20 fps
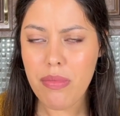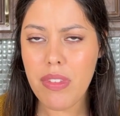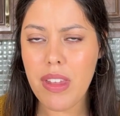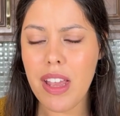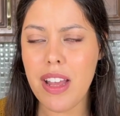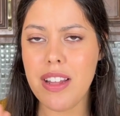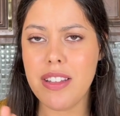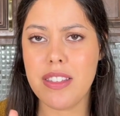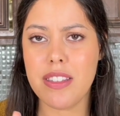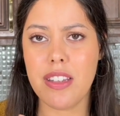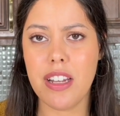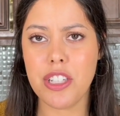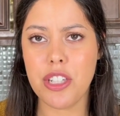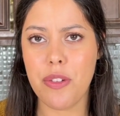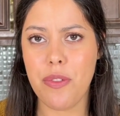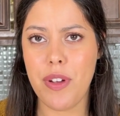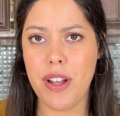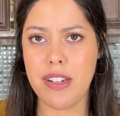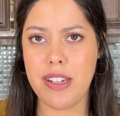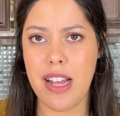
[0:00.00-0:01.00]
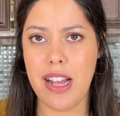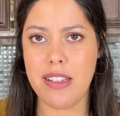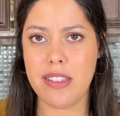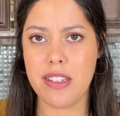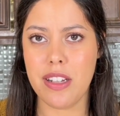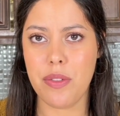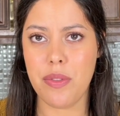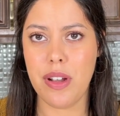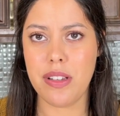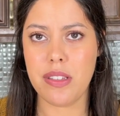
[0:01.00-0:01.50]
It's such a
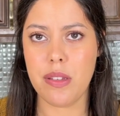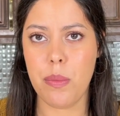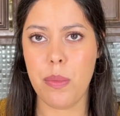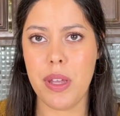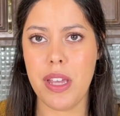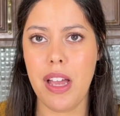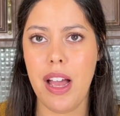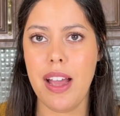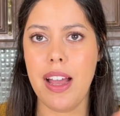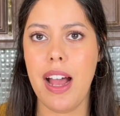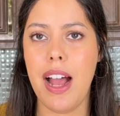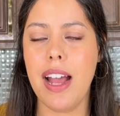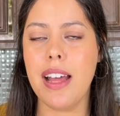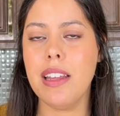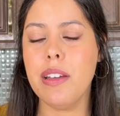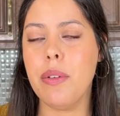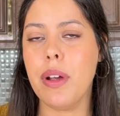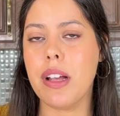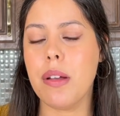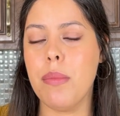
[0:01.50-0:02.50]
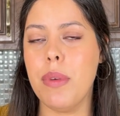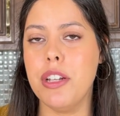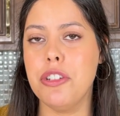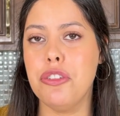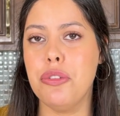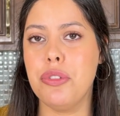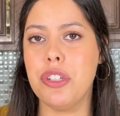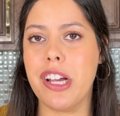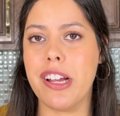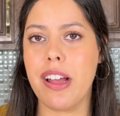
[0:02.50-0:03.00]
fantastic recipe. I highly recommend
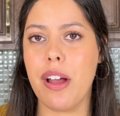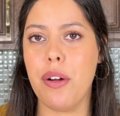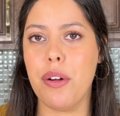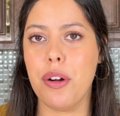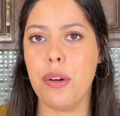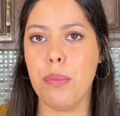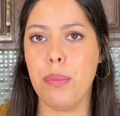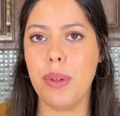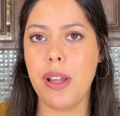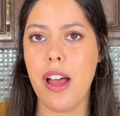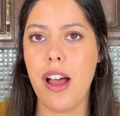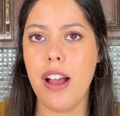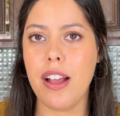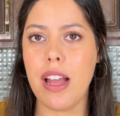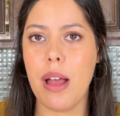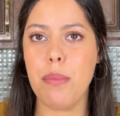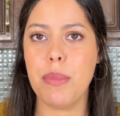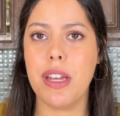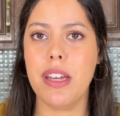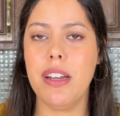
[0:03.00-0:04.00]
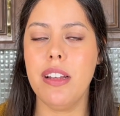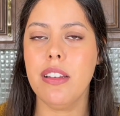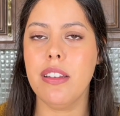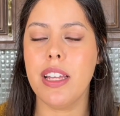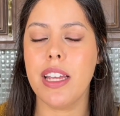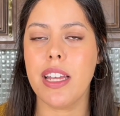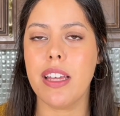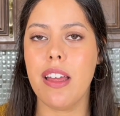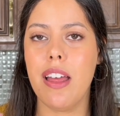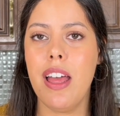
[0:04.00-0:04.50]
you check out her blog. I'm gonna
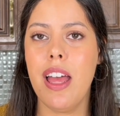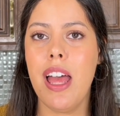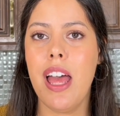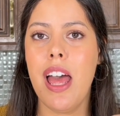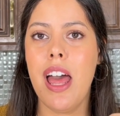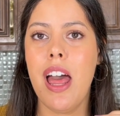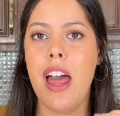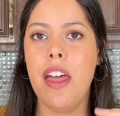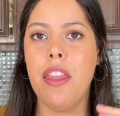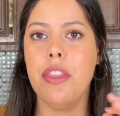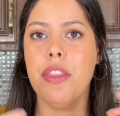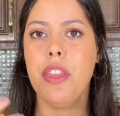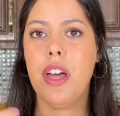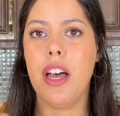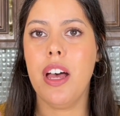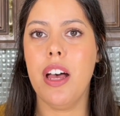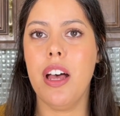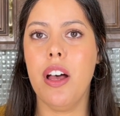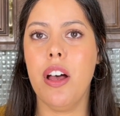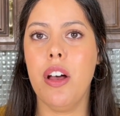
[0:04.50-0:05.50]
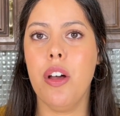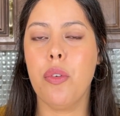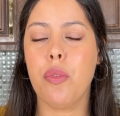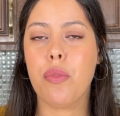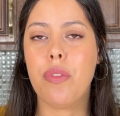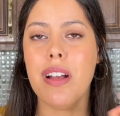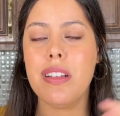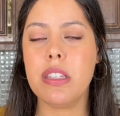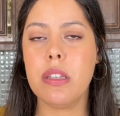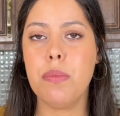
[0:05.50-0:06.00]
link the
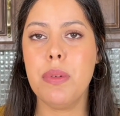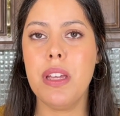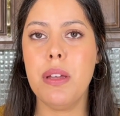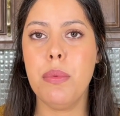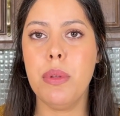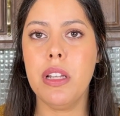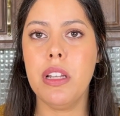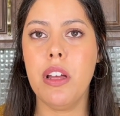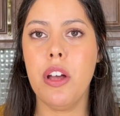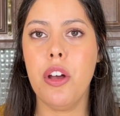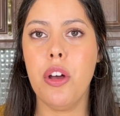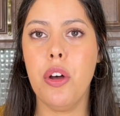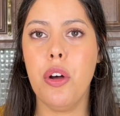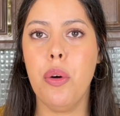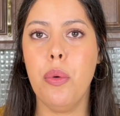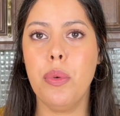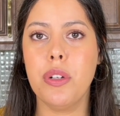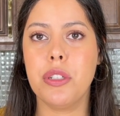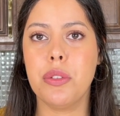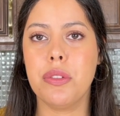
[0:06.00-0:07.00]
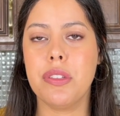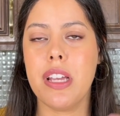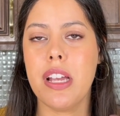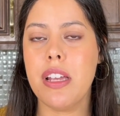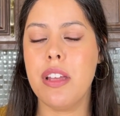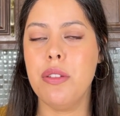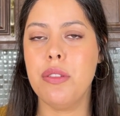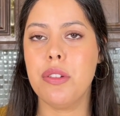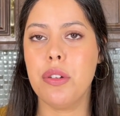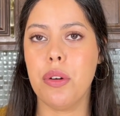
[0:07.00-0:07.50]
recipe below, which will
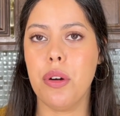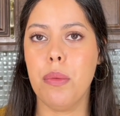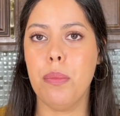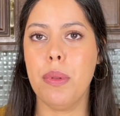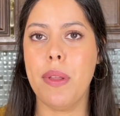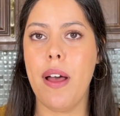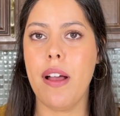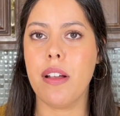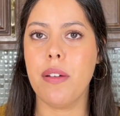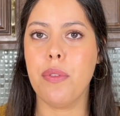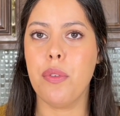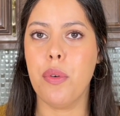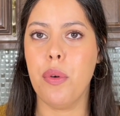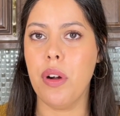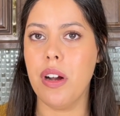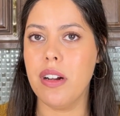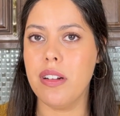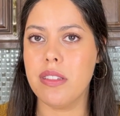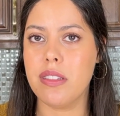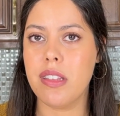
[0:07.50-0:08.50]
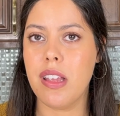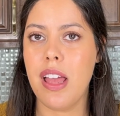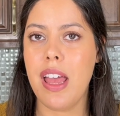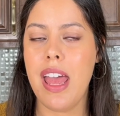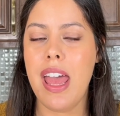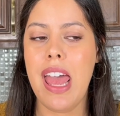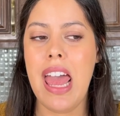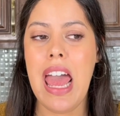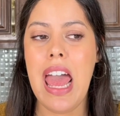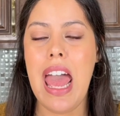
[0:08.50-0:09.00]
take you to her blog, of course,
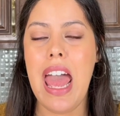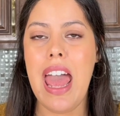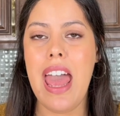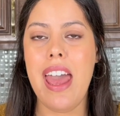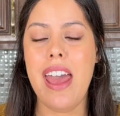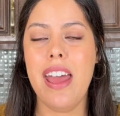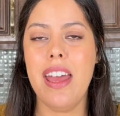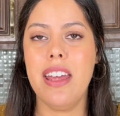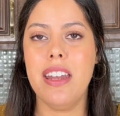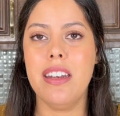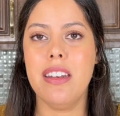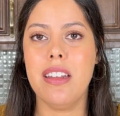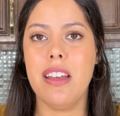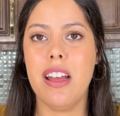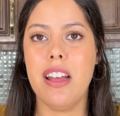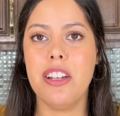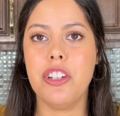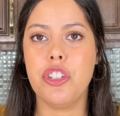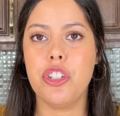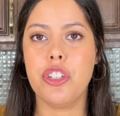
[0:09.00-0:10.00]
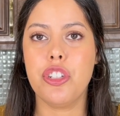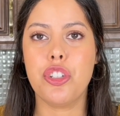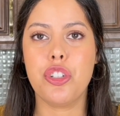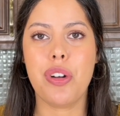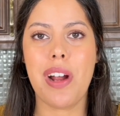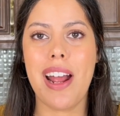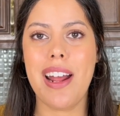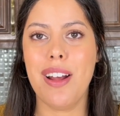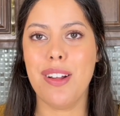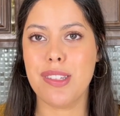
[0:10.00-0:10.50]
and just
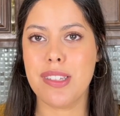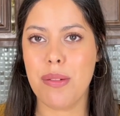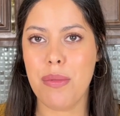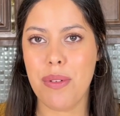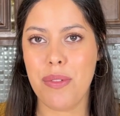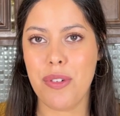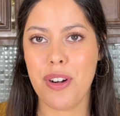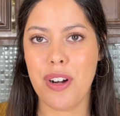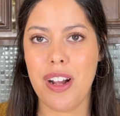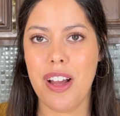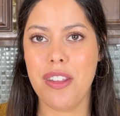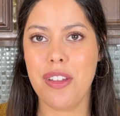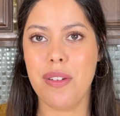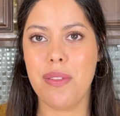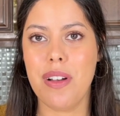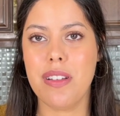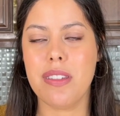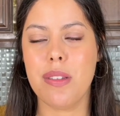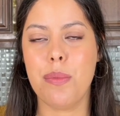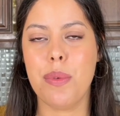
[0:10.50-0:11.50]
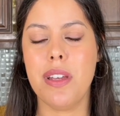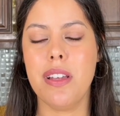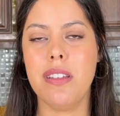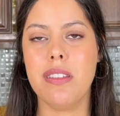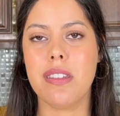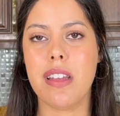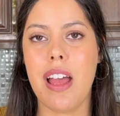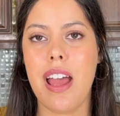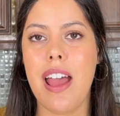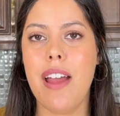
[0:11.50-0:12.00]
try out some of her other
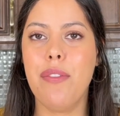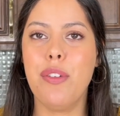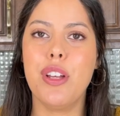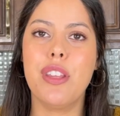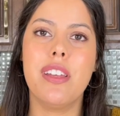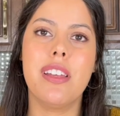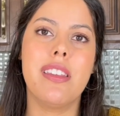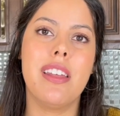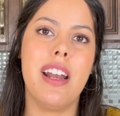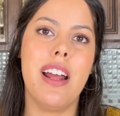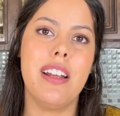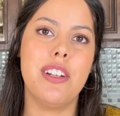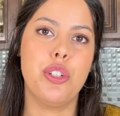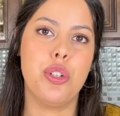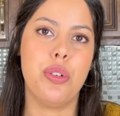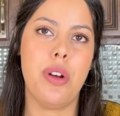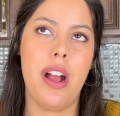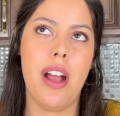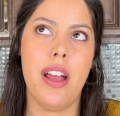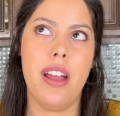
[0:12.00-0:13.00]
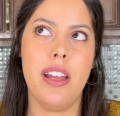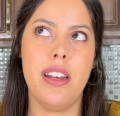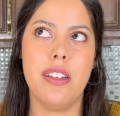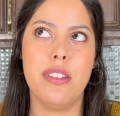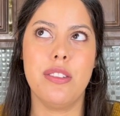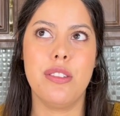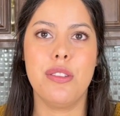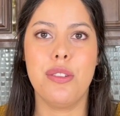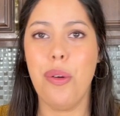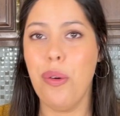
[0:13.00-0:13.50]
recipes. Everything that I tried
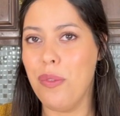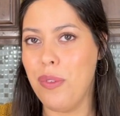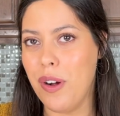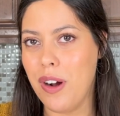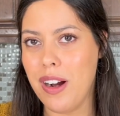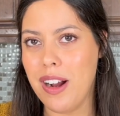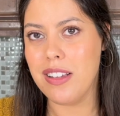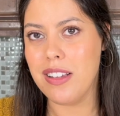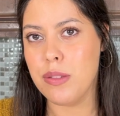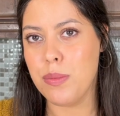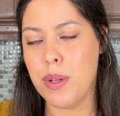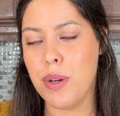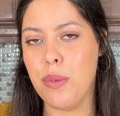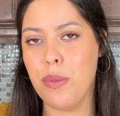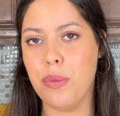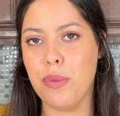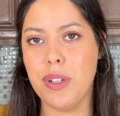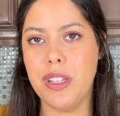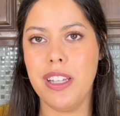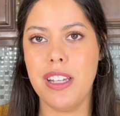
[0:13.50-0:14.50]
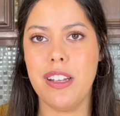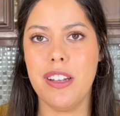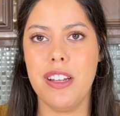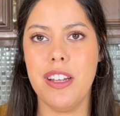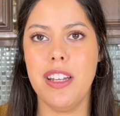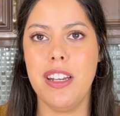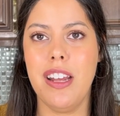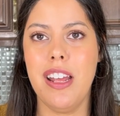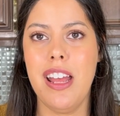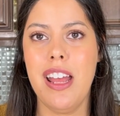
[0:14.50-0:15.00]
so far been really
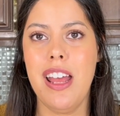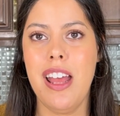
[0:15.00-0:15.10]
good.